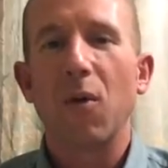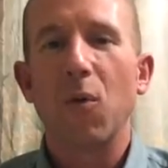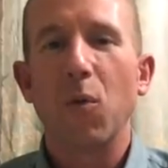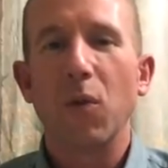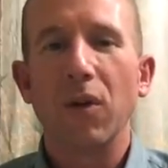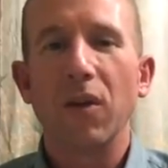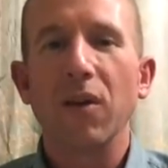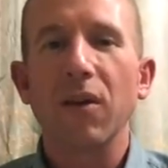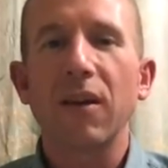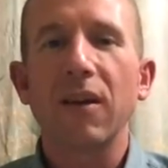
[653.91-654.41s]

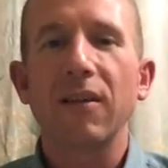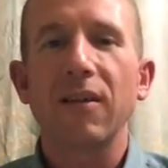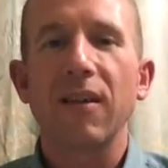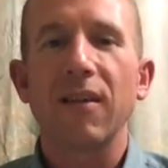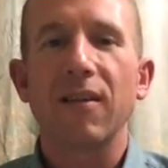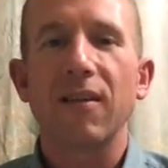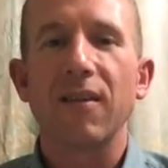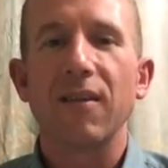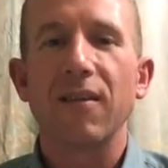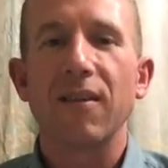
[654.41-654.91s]
would look at
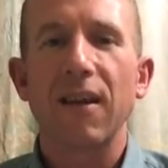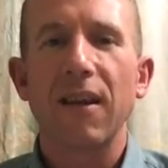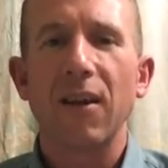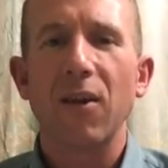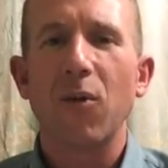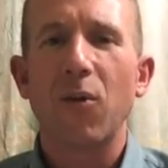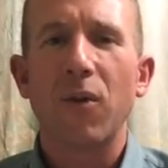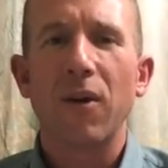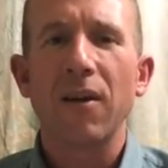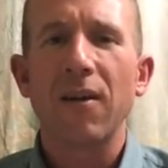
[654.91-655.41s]
this and say, you
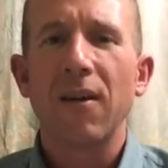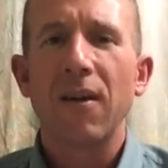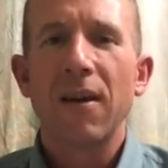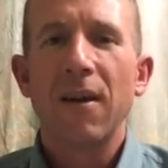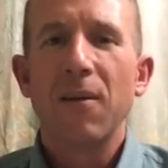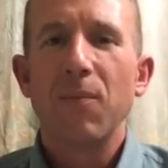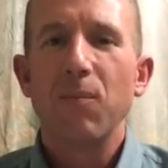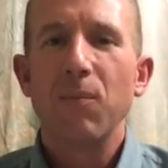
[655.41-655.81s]
know what?